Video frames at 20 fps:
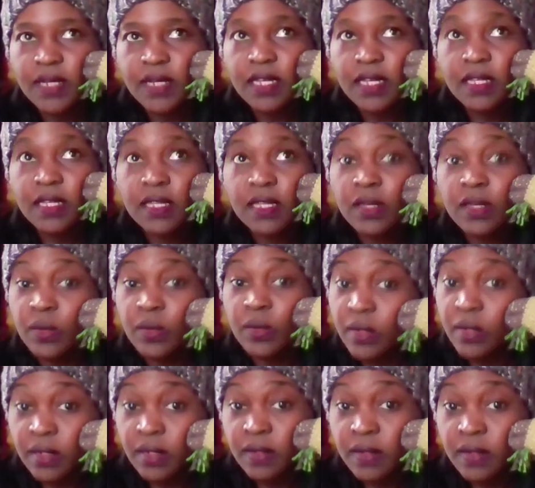hue,
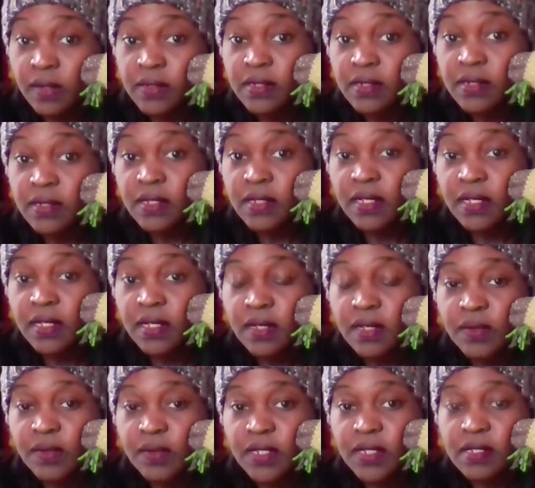
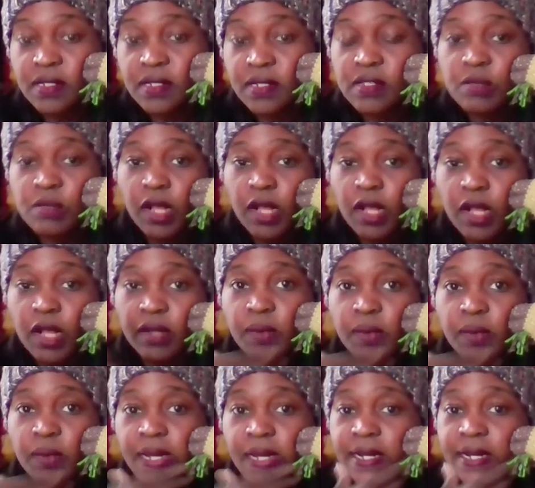which is a smaller
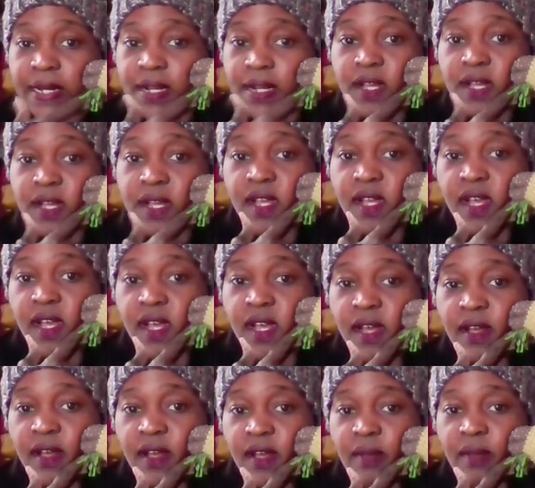one.
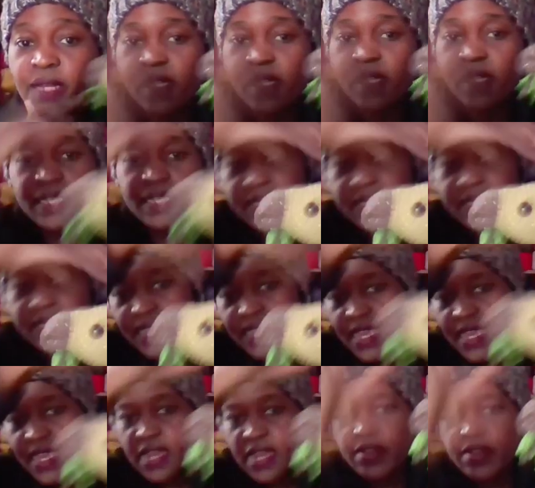And he has
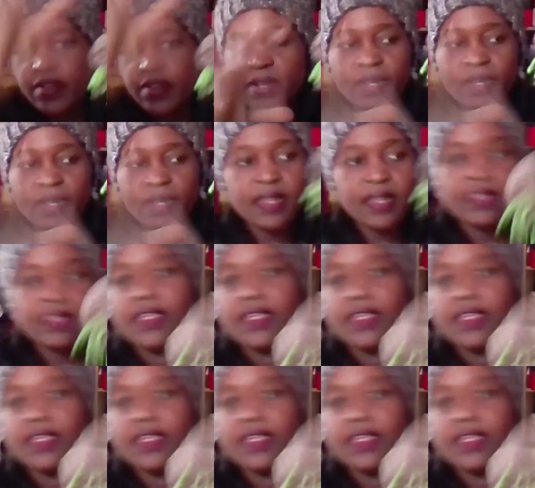hair and other